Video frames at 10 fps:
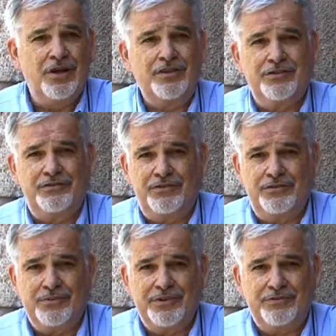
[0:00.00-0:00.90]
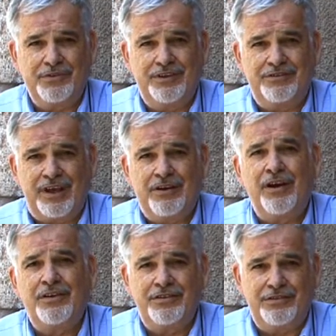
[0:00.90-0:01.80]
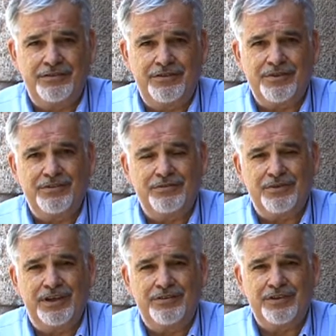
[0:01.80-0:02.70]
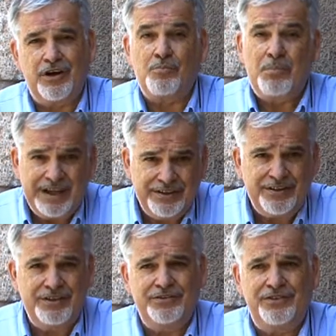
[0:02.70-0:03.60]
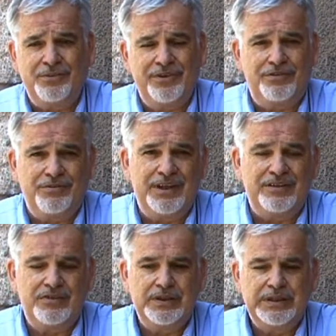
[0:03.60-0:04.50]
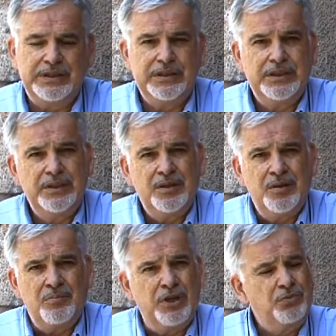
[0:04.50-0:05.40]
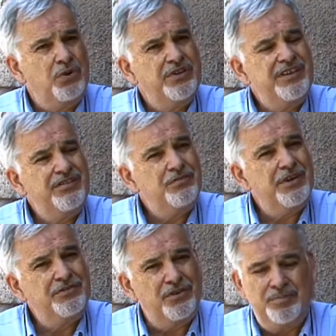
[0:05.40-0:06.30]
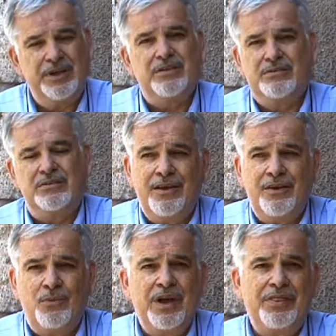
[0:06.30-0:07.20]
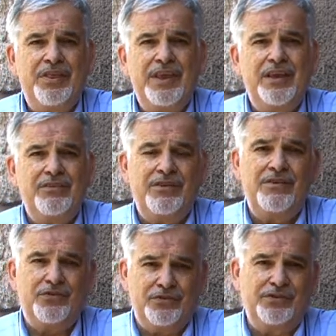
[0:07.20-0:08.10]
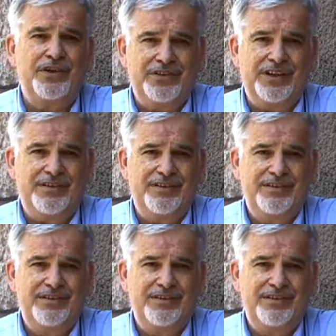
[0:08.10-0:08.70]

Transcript: doctors use the word stress, psychologists use the word stress, our mother used the word stress. But what is stress all about? One thing is for certain,